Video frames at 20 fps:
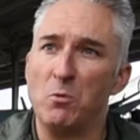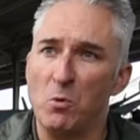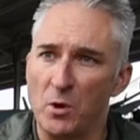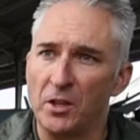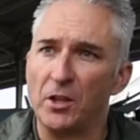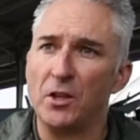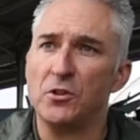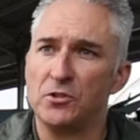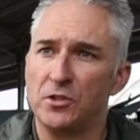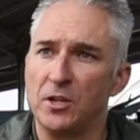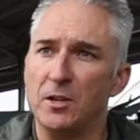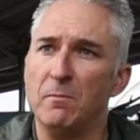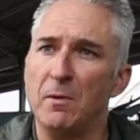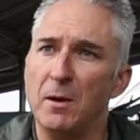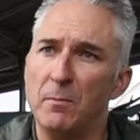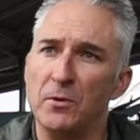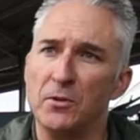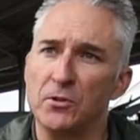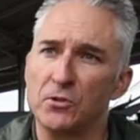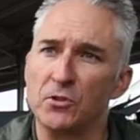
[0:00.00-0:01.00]
one of those team
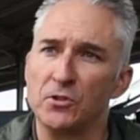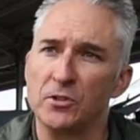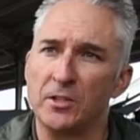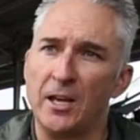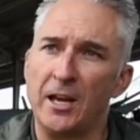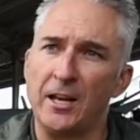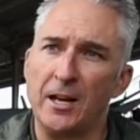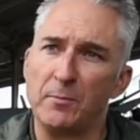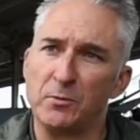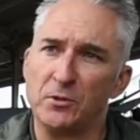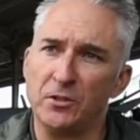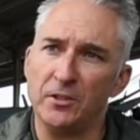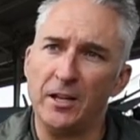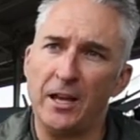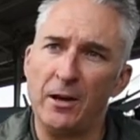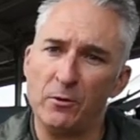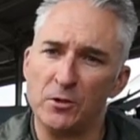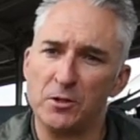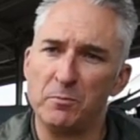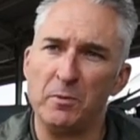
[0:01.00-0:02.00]
members. Because again, up till
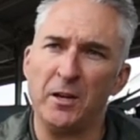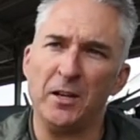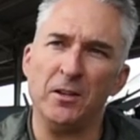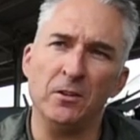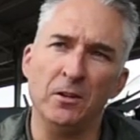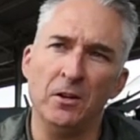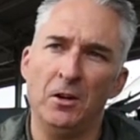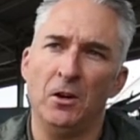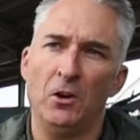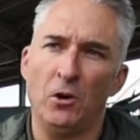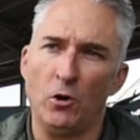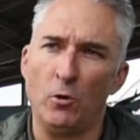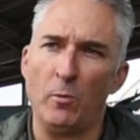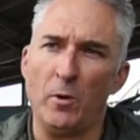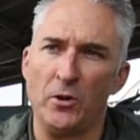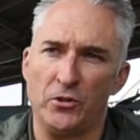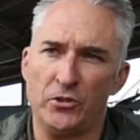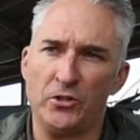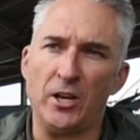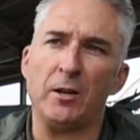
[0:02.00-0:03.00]
now, it's been
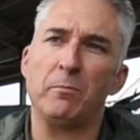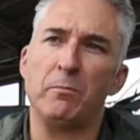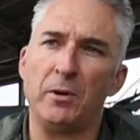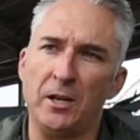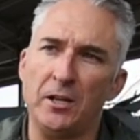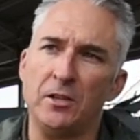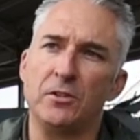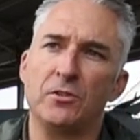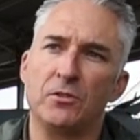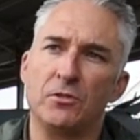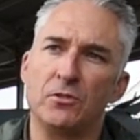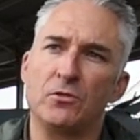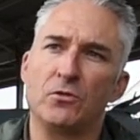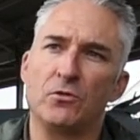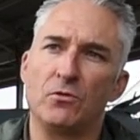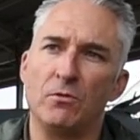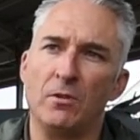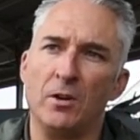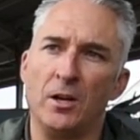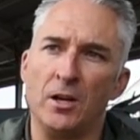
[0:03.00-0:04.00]
almost set piece
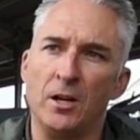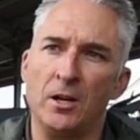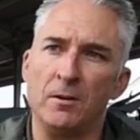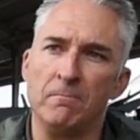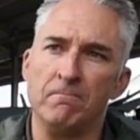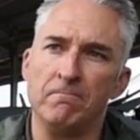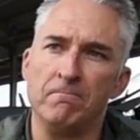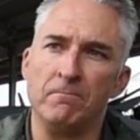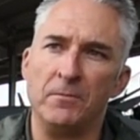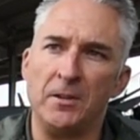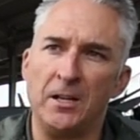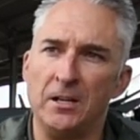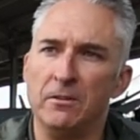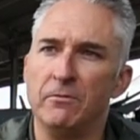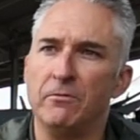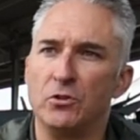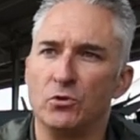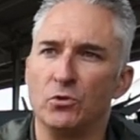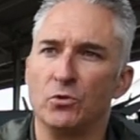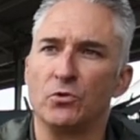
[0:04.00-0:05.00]
um,
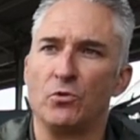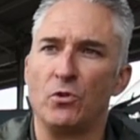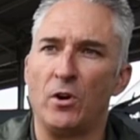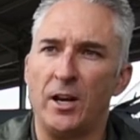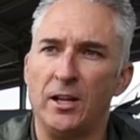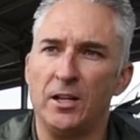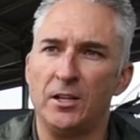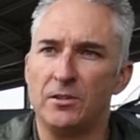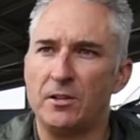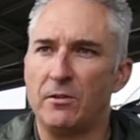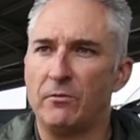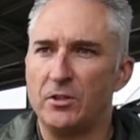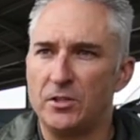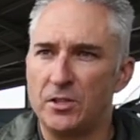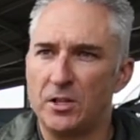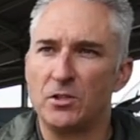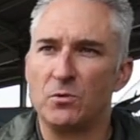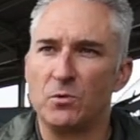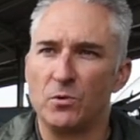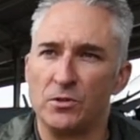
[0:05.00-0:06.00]
individual training.
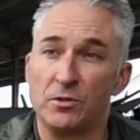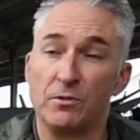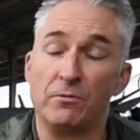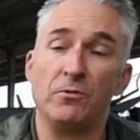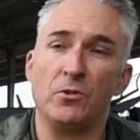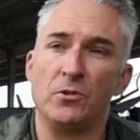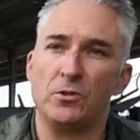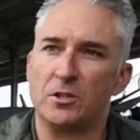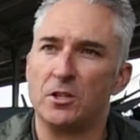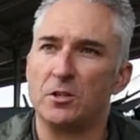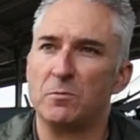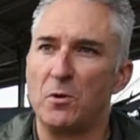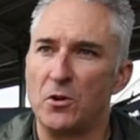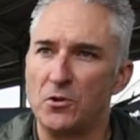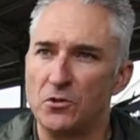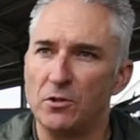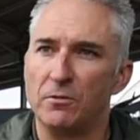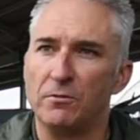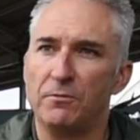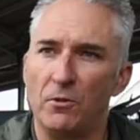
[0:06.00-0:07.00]
76 Squadron's are first
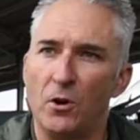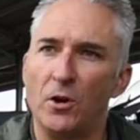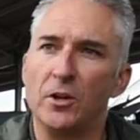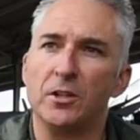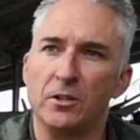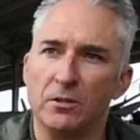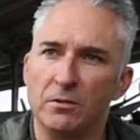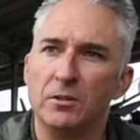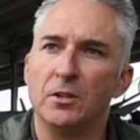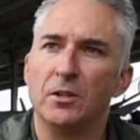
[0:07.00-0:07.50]
exposure to fighter